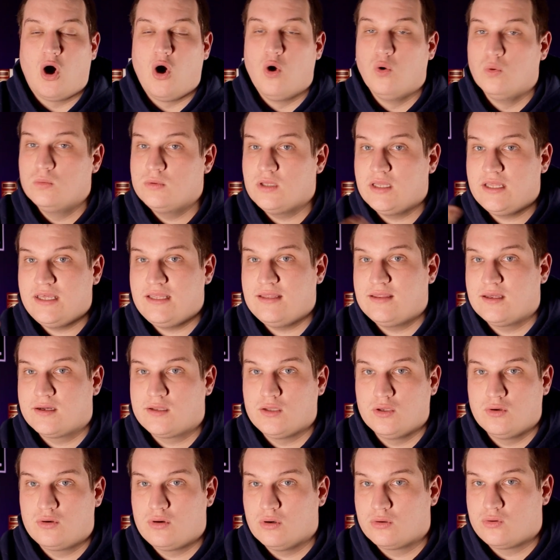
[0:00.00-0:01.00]
only the
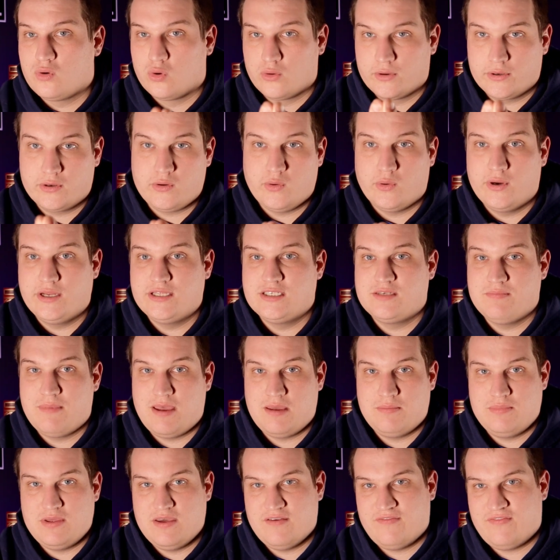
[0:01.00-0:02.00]
glucocorticoids
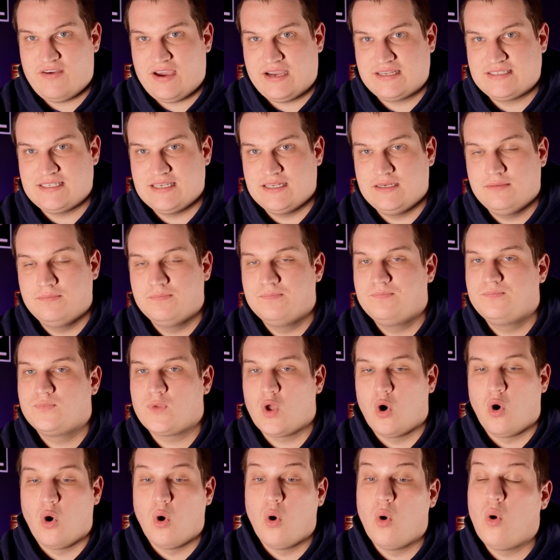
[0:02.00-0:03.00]
may be affected,
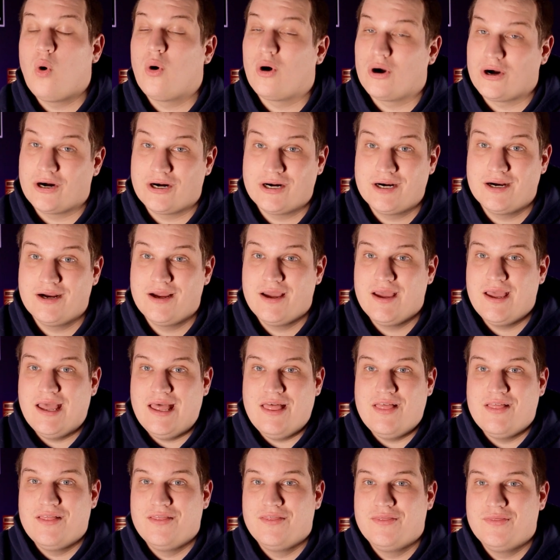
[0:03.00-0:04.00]
or
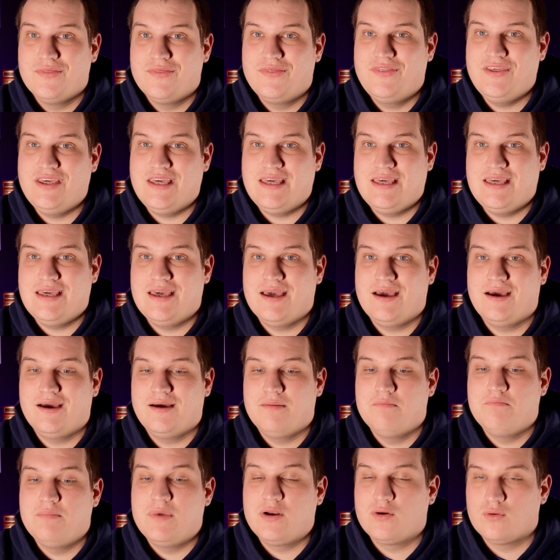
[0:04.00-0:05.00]
the
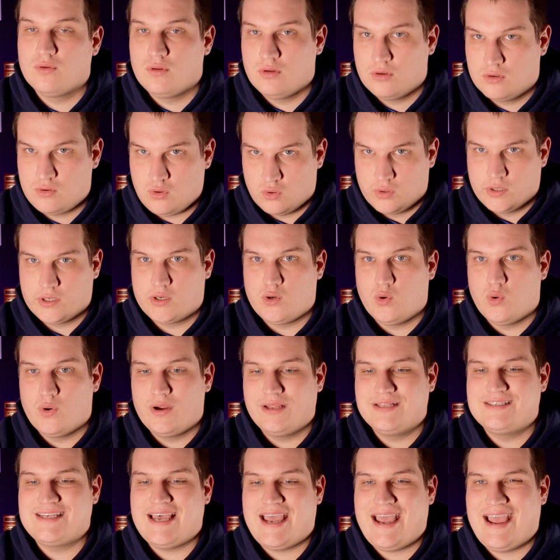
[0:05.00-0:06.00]

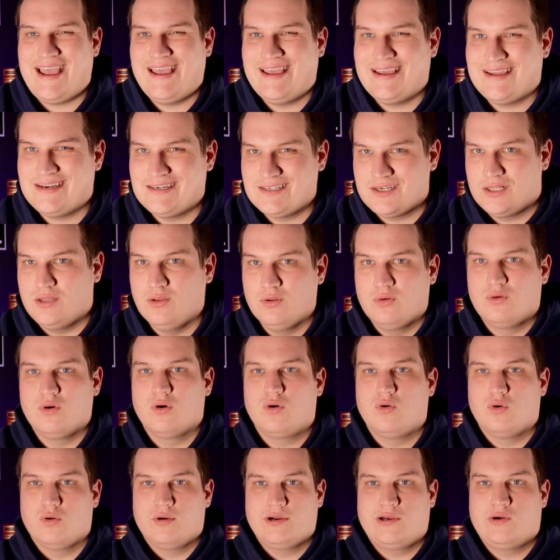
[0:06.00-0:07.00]
mineralocorticoids and
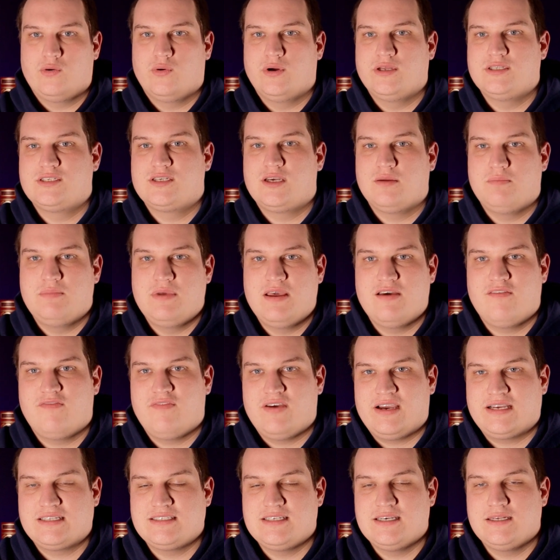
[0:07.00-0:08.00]
glucocorticoids could be
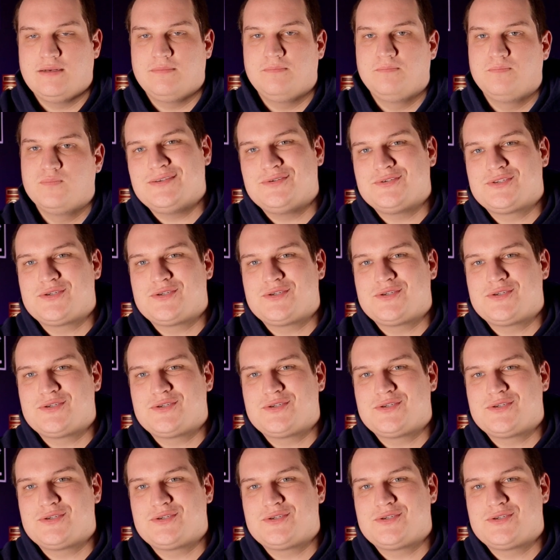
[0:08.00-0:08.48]
affected.